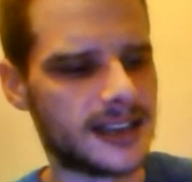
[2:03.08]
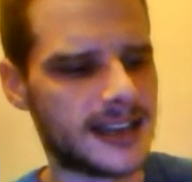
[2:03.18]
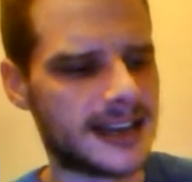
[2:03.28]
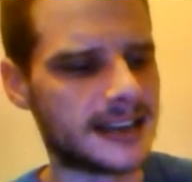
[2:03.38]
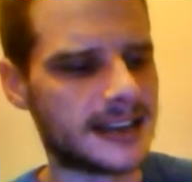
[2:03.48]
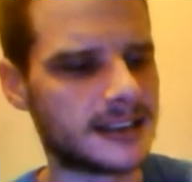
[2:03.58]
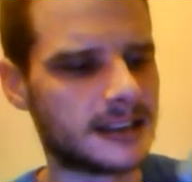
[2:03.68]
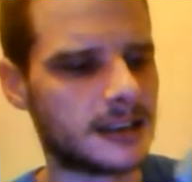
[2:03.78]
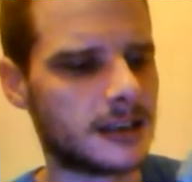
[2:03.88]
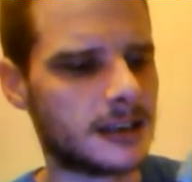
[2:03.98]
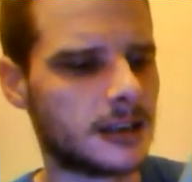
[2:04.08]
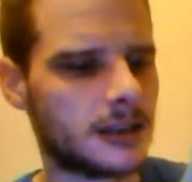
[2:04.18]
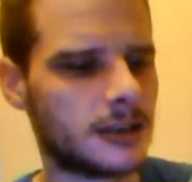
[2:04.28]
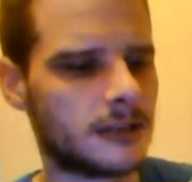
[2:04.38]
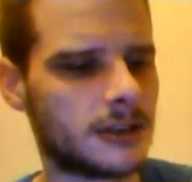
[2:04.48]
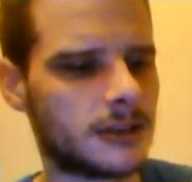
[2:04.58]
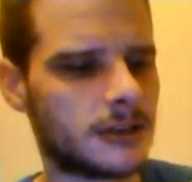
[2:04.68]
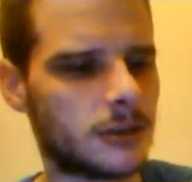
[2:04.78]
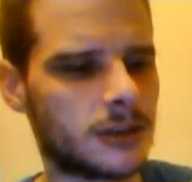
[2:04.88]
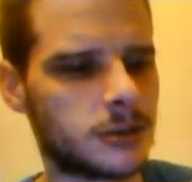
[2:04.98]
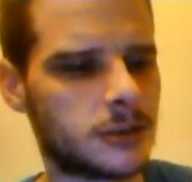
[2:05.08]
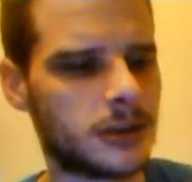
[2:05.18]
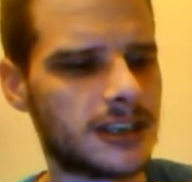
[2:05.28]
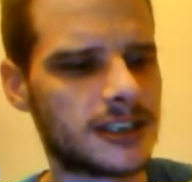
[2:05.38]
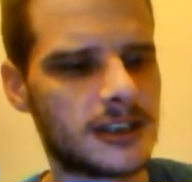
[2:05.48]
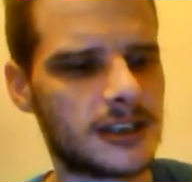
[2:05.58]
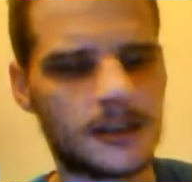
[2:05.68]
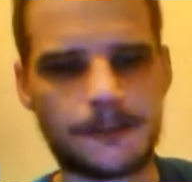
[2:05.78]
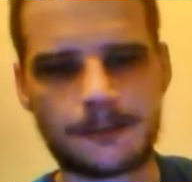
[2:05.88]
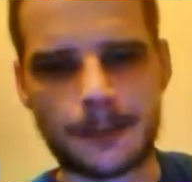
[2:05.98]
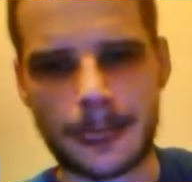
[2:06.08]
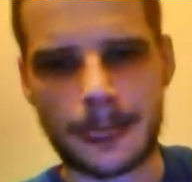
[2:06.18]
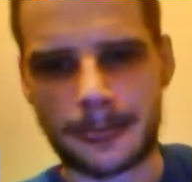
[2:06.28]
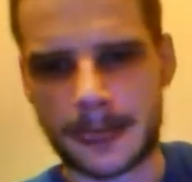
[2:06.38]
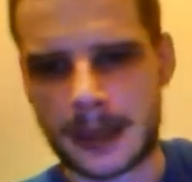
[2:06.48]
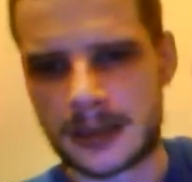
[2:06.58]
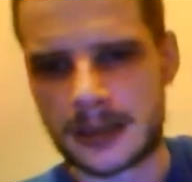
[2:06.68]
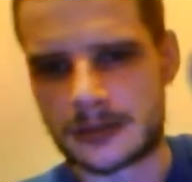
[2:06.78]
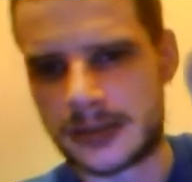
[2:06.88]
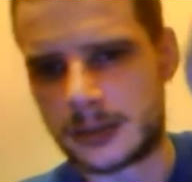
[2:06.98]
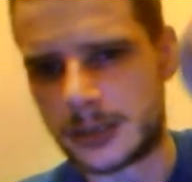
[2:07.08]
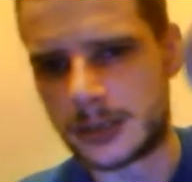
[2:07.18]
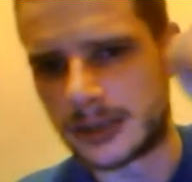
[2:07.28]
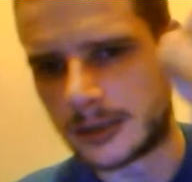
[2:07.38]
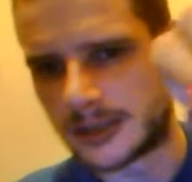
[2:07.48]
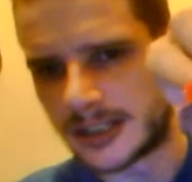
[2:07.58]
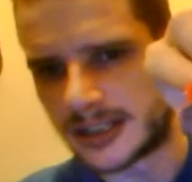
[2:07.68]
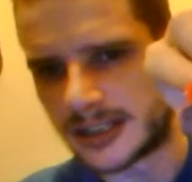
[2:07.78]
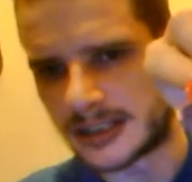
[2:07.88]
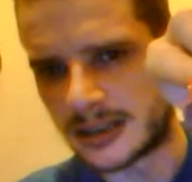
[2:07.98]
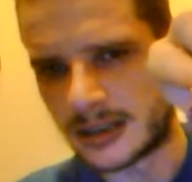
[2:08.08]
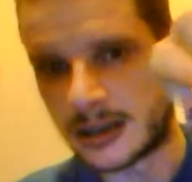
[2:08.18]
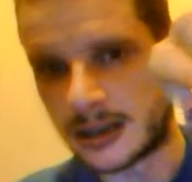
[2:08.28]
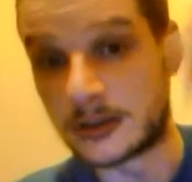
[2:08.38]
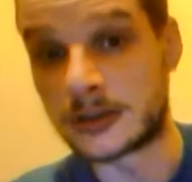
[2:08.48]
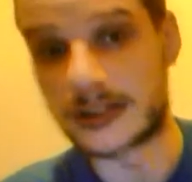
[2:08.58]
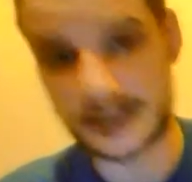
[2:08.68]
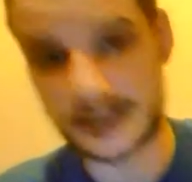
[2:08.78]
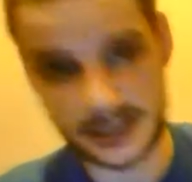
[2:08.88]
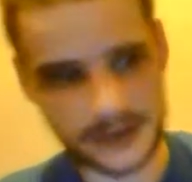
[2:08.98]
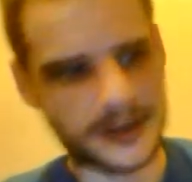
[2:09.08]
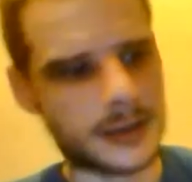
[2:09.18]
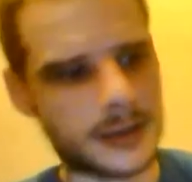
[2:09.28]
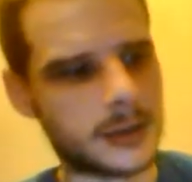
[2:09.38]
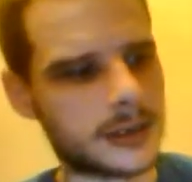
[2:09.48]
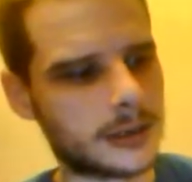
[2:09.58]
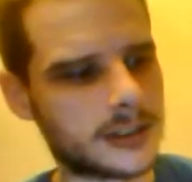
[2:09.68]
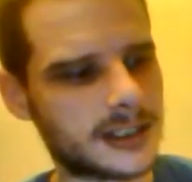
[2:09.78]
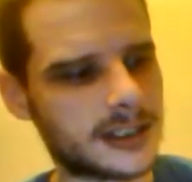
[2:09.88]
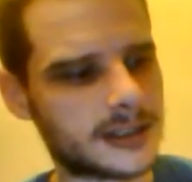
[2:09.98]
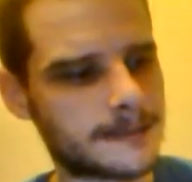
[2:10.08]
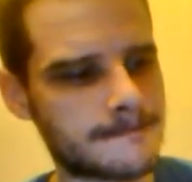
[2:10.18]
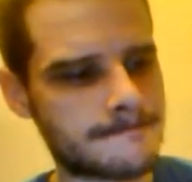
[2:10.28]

he has. Because what a twist. His real window tits are under his fake window tits.